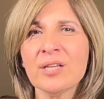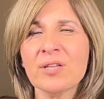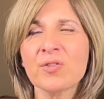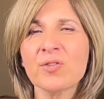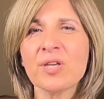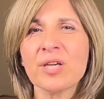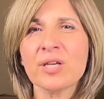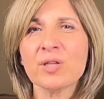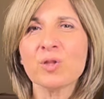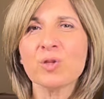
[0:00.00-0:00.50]

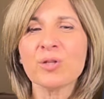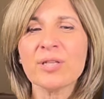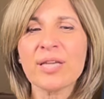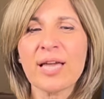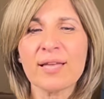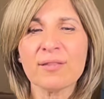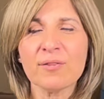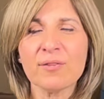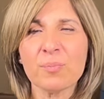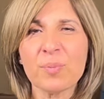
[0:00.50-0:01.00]
they look
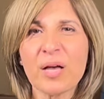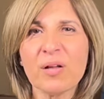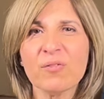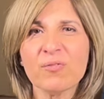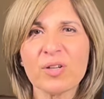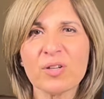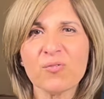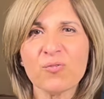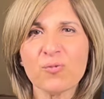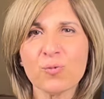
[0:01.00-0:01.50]
at the
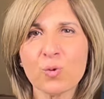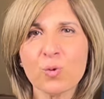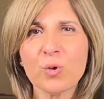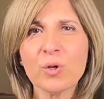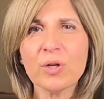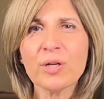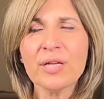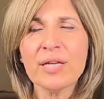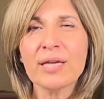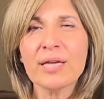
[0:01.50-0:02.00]
pelvic
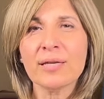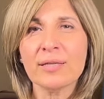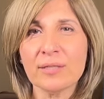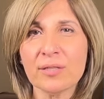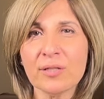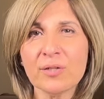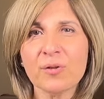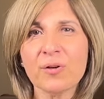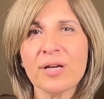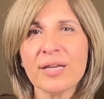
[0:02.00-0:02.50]
floor, and
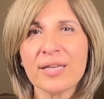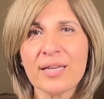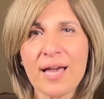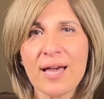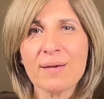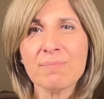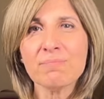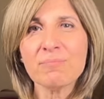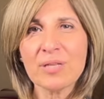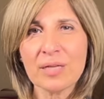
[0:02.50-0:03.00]
here I
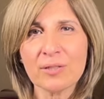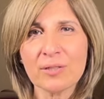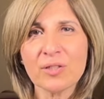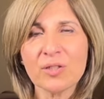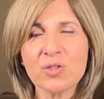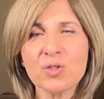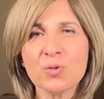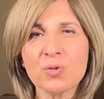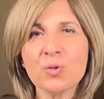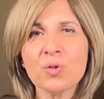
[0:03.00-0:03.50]
am
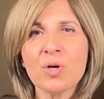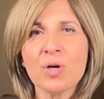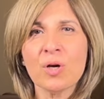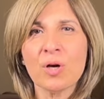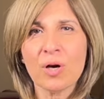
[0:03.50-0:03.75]
telling you,